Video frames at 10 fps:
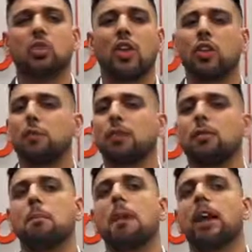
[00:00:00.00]
whether it be
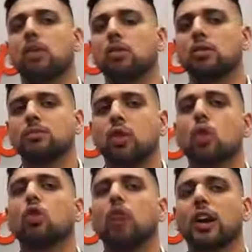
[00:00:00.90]
for medical or